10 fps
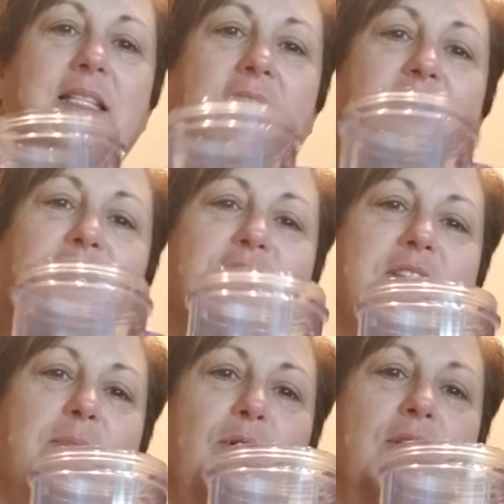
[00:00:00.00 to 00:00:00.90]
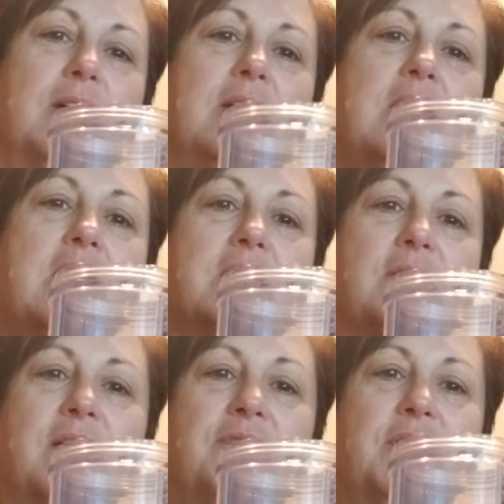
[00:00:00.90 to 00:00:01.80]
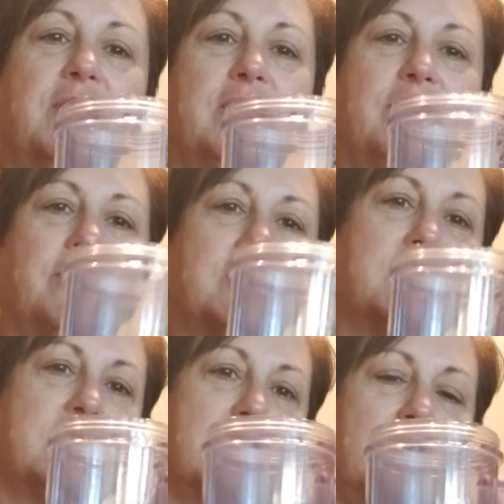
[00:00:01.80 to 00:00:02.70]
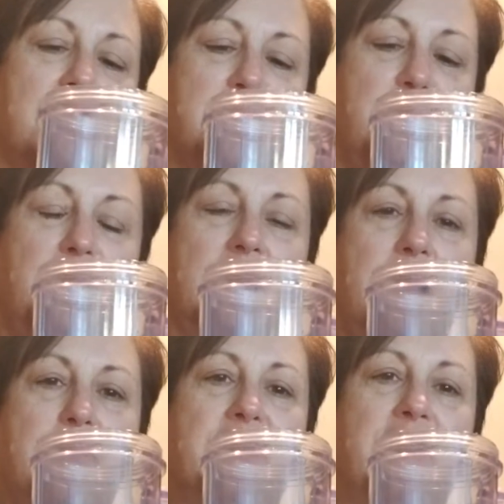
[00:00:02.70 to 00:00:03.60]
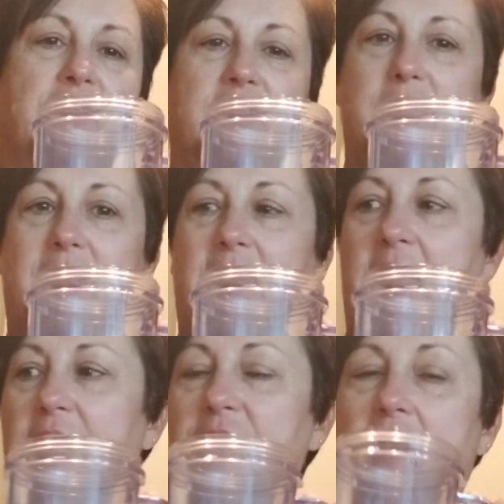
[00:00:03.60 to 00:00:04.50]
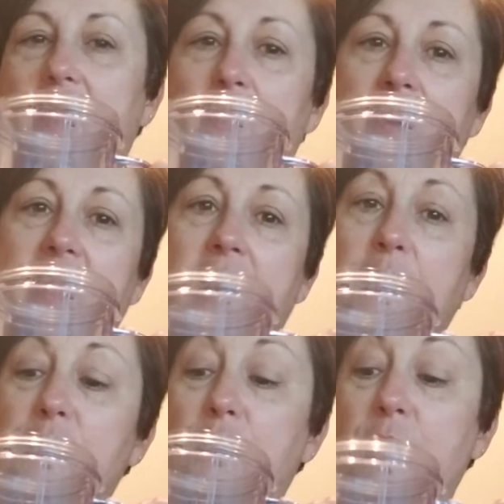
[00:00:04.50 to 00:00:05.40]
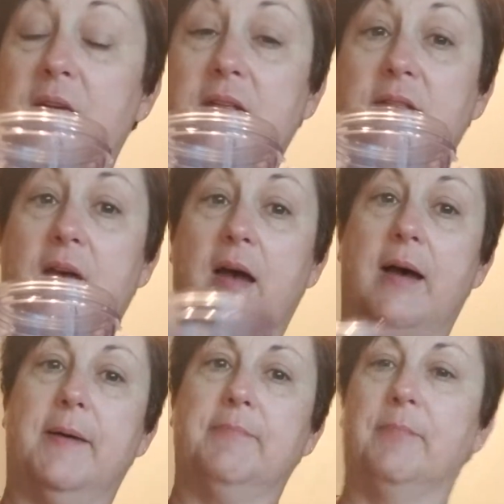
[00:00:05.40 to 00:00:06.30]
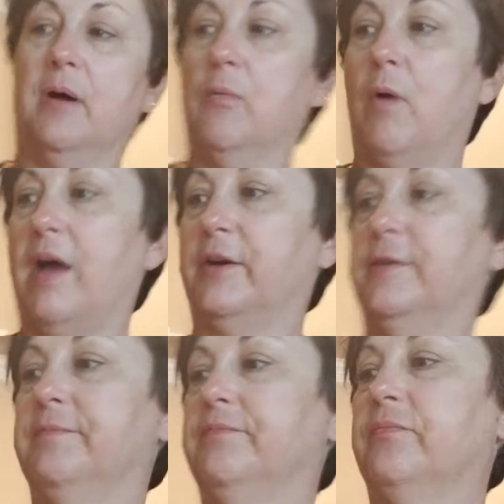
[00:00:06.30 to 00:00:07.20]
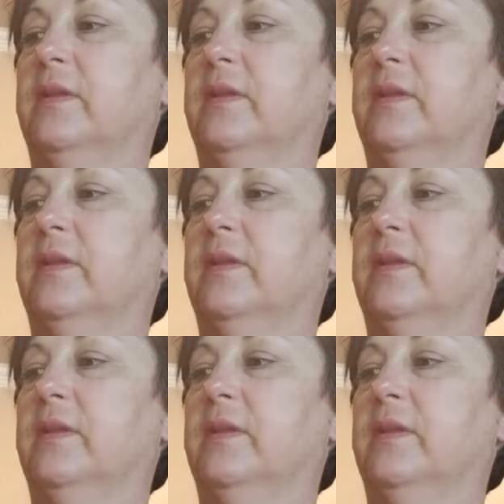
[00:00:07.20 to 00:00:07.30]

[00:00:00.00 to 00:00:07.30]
I use the bullet. So I fill, this is the large bullet cup, and I fill it about halfway up with water.